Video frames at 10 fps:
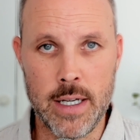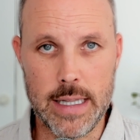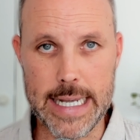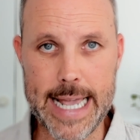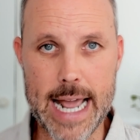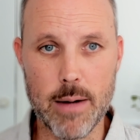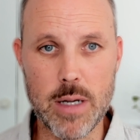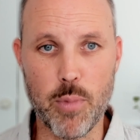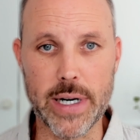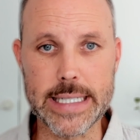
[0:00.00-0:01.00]
the Academy
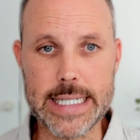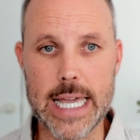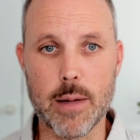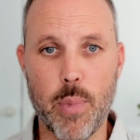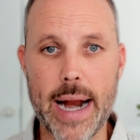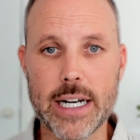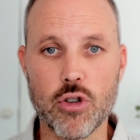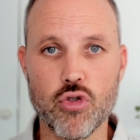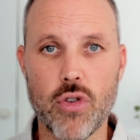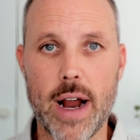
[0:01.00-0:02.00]
brings together
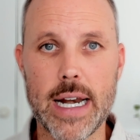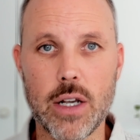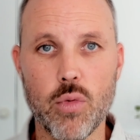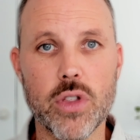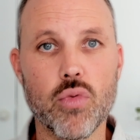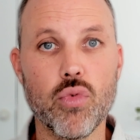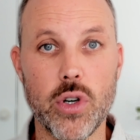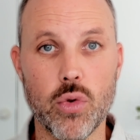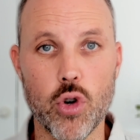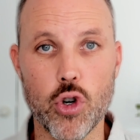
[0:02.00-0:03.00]
practical training with
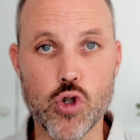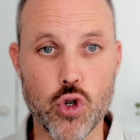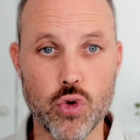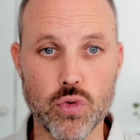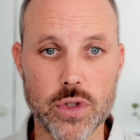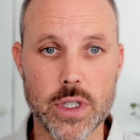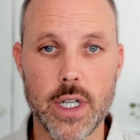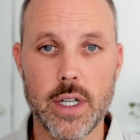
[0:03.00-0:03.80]
real-world tools.